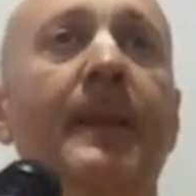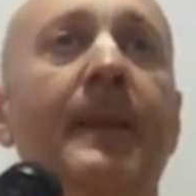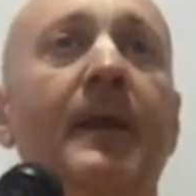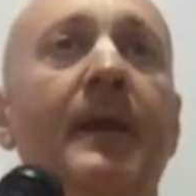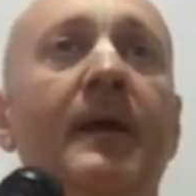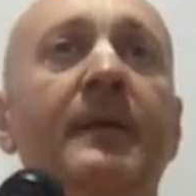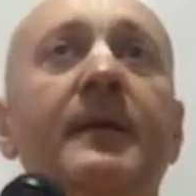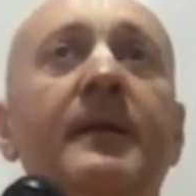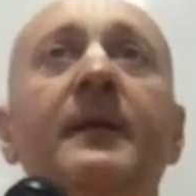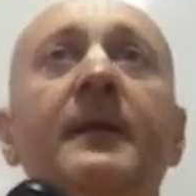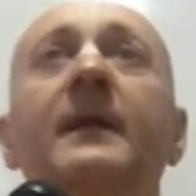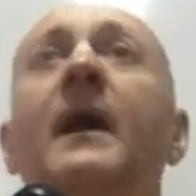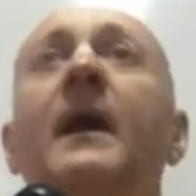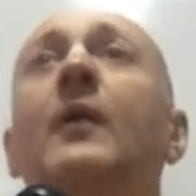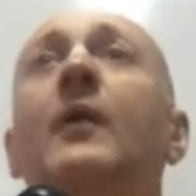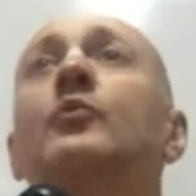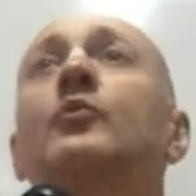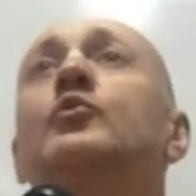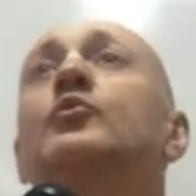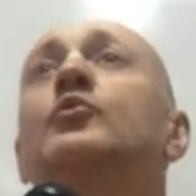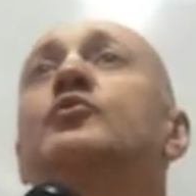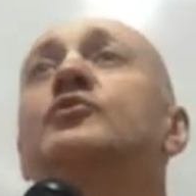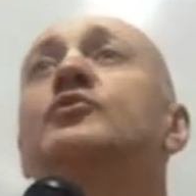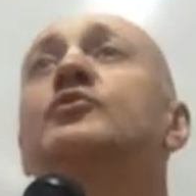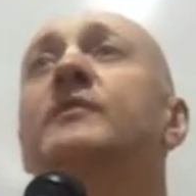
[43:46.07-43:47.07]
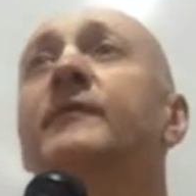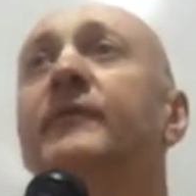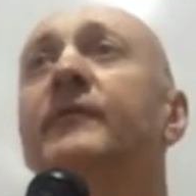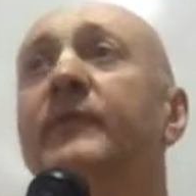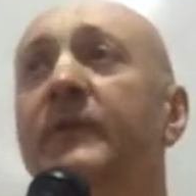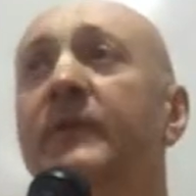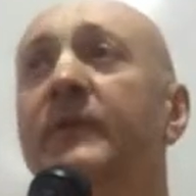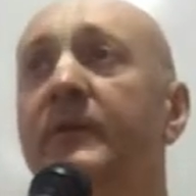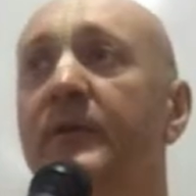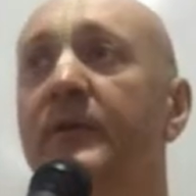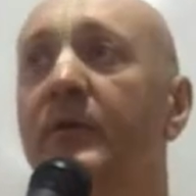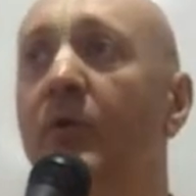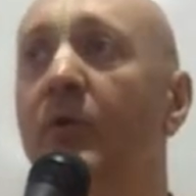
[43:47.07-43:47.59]
and then how to achieve
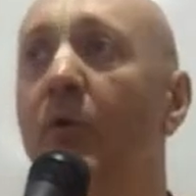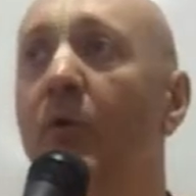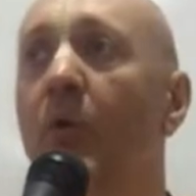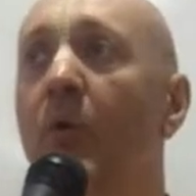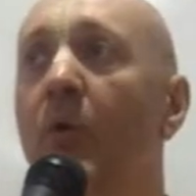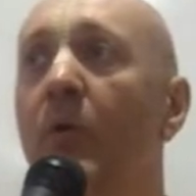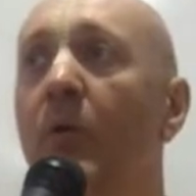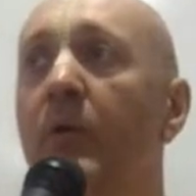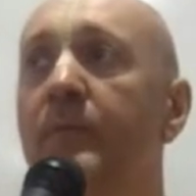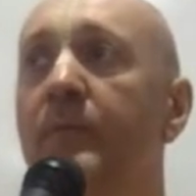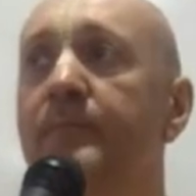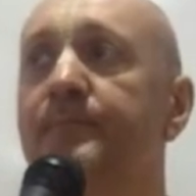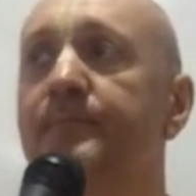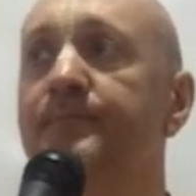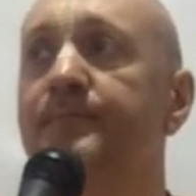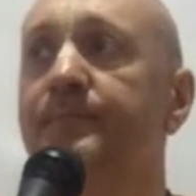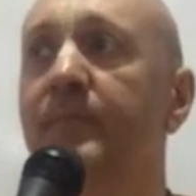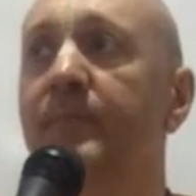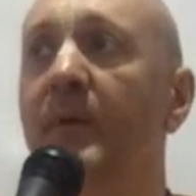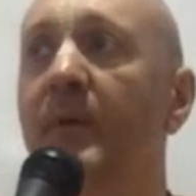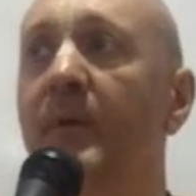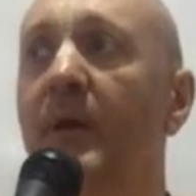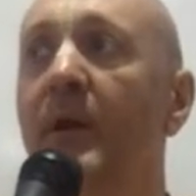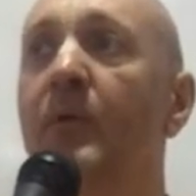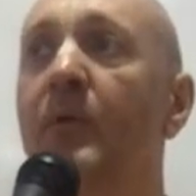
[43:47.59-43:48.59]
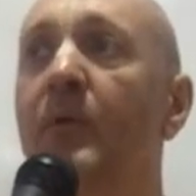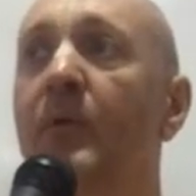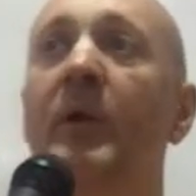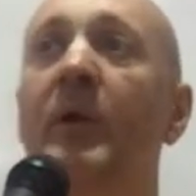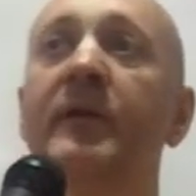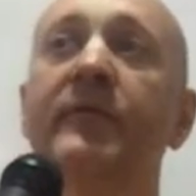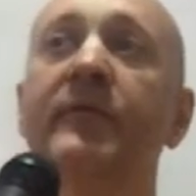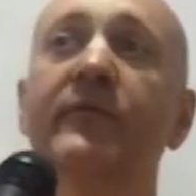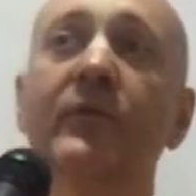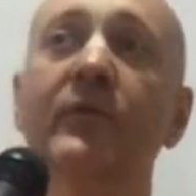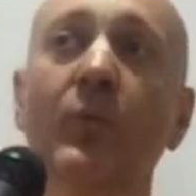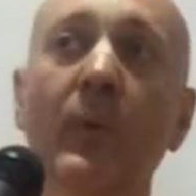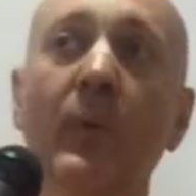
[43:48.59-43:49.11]
certain goal, and what
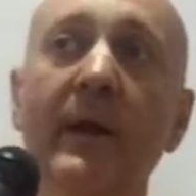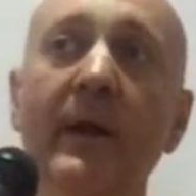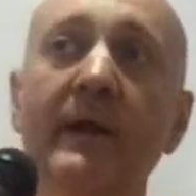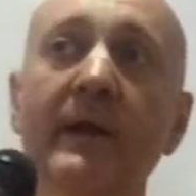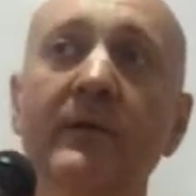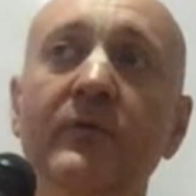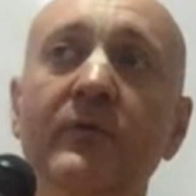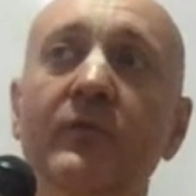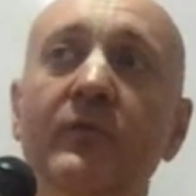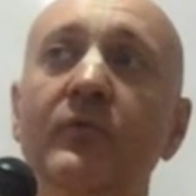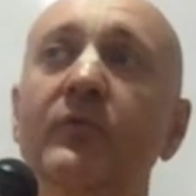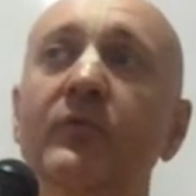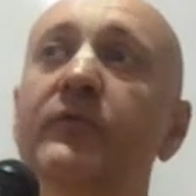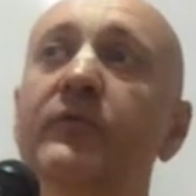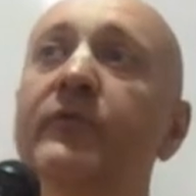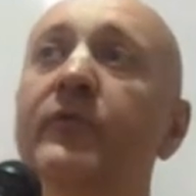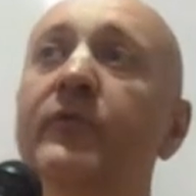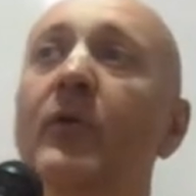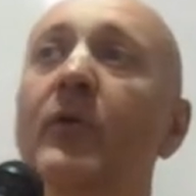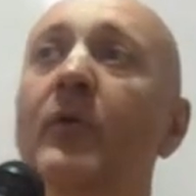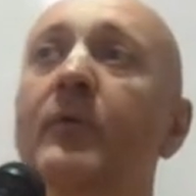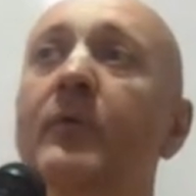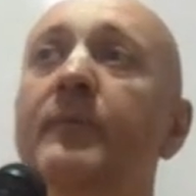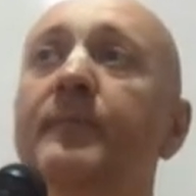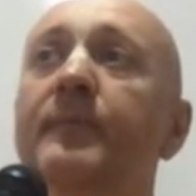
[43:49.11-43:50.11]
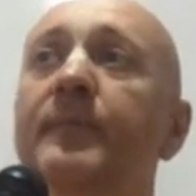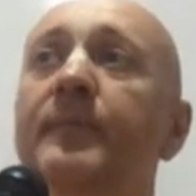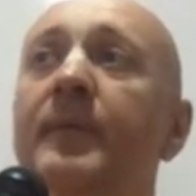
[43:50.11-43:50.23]
is the way to do so.